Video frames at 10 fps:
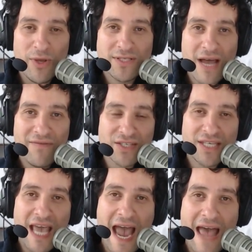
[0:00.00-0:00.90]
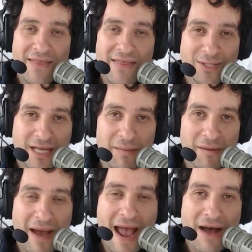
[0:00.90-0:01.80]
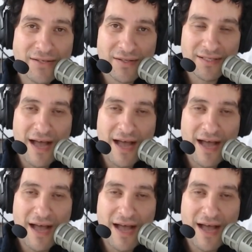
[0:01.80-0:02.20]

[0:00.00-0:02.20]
And we used to have this cat that used to come into my house all the